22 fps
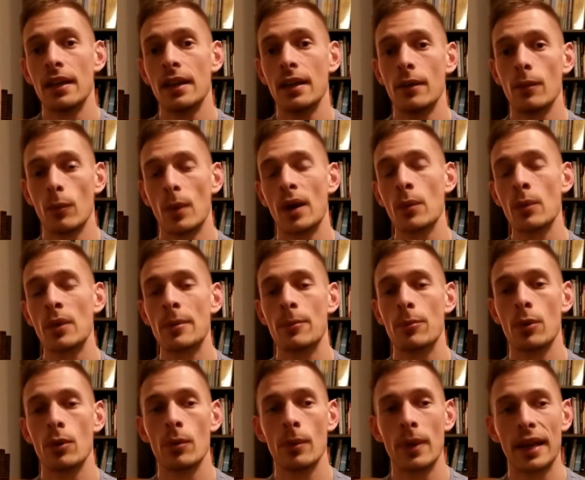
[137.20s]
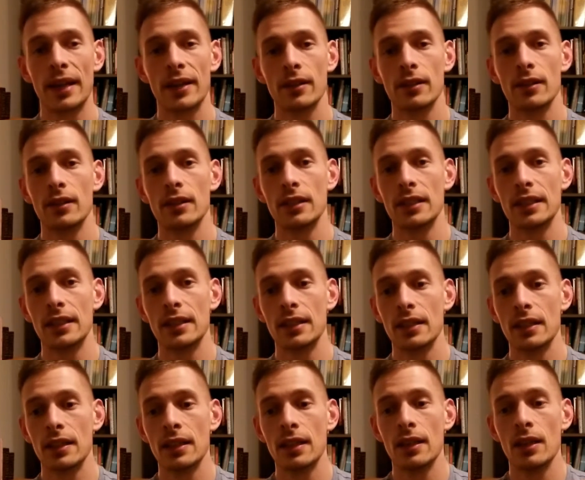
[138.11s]
when we poo regularly,
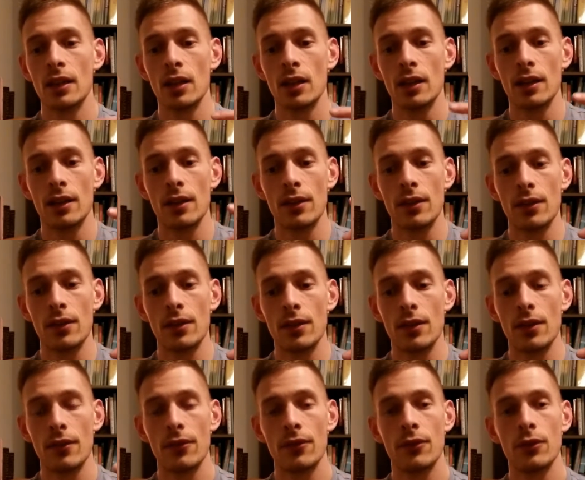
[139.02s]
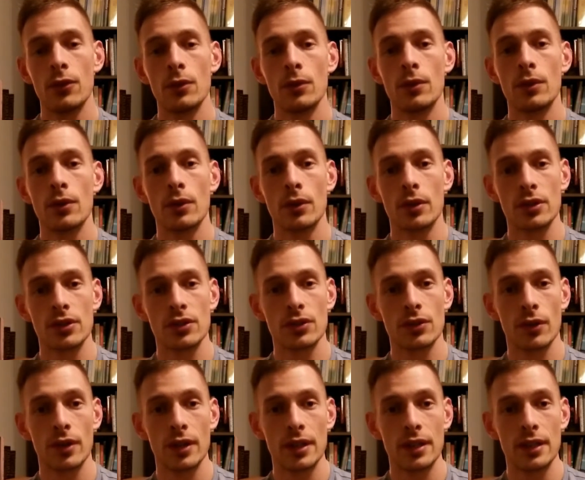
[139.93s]

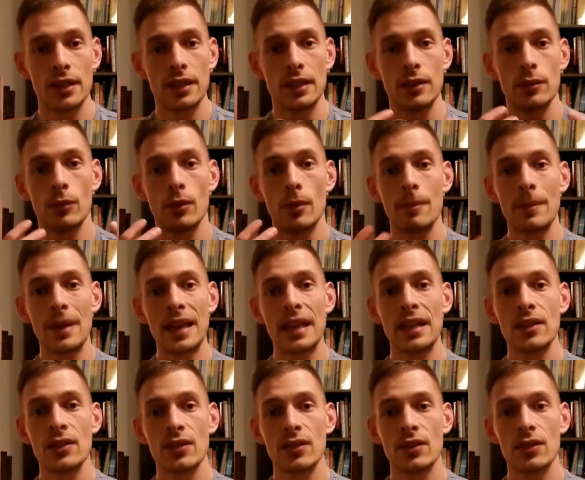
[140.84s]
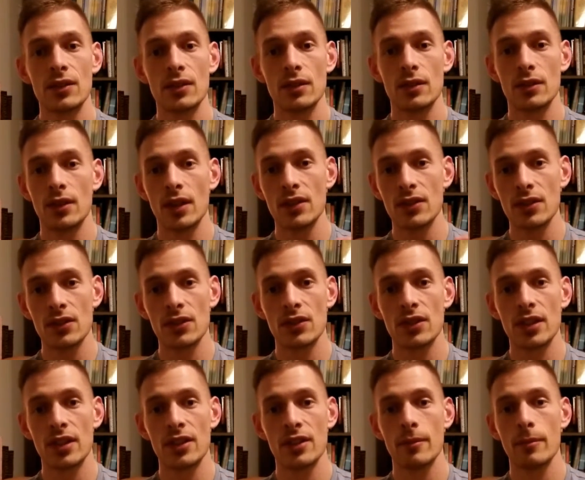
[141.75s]
the remains doesn't
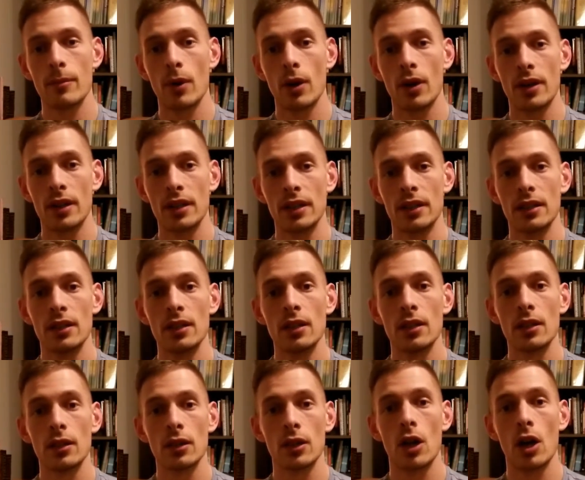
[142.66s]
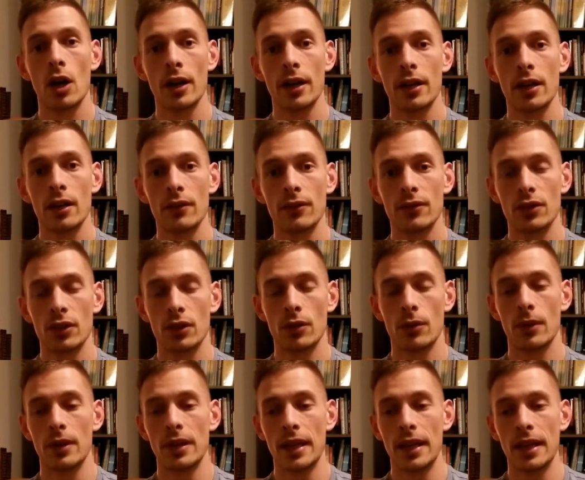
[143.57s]
sit in the body long enough to
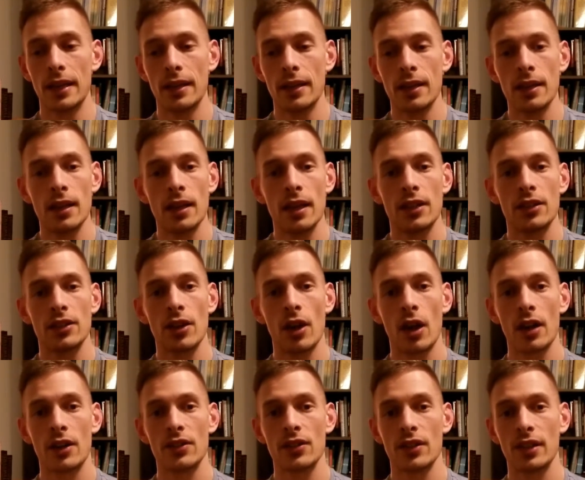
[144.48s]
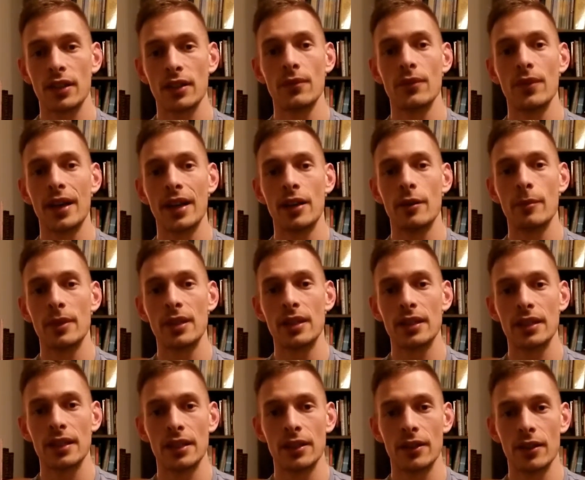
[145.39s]
create a toxic environment
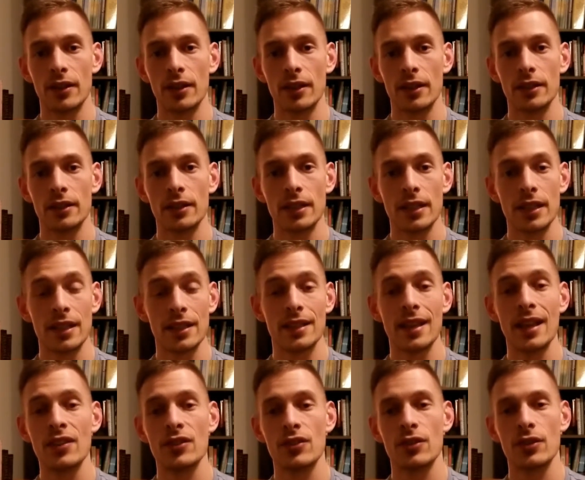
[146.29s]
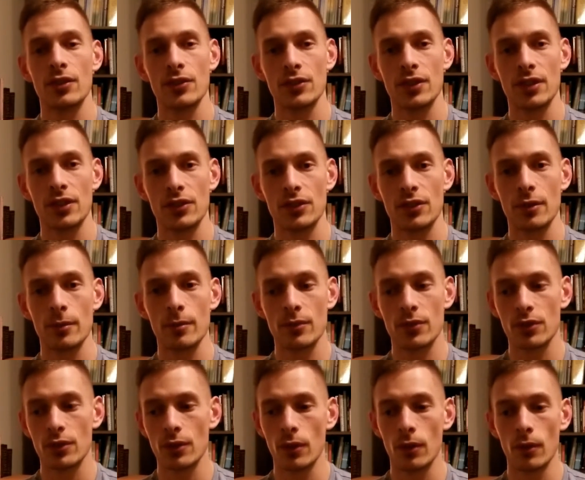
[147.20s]
in our intestinal system.
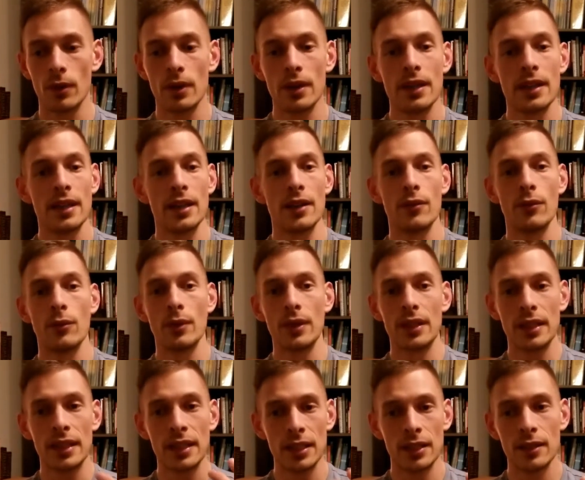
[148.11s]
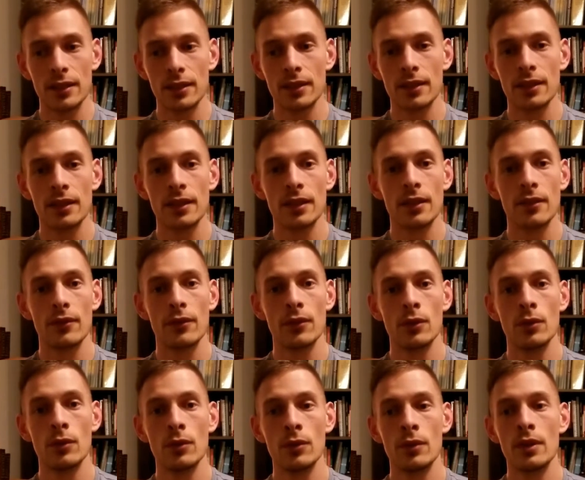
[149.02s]
So if we eat
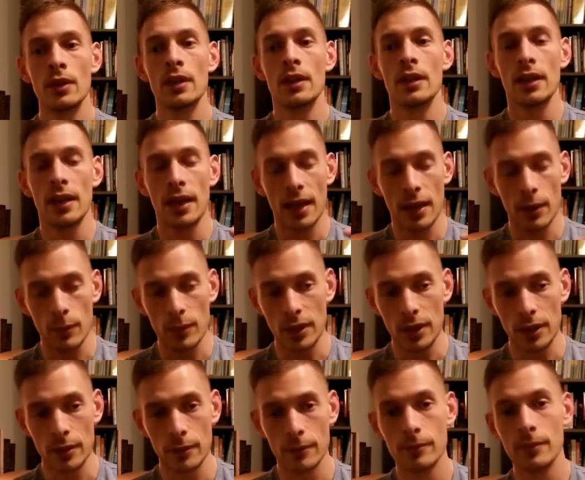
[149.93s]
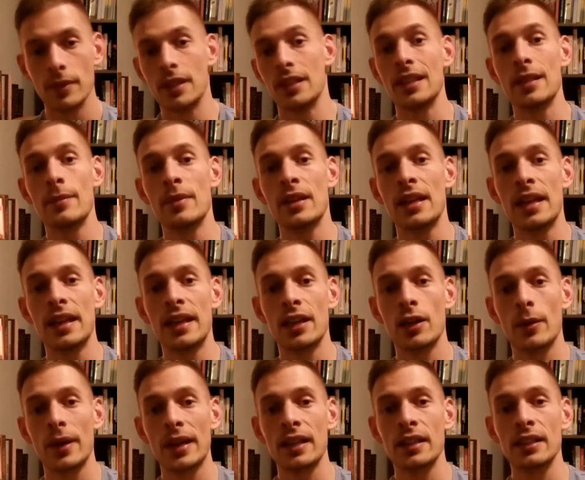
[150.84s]
food and we eliminate it
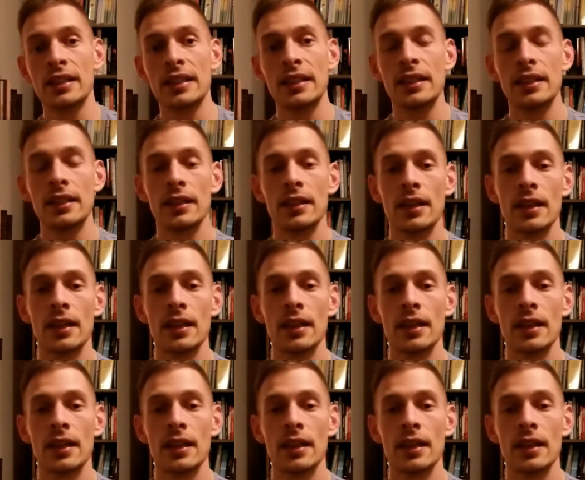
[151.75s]
quickly,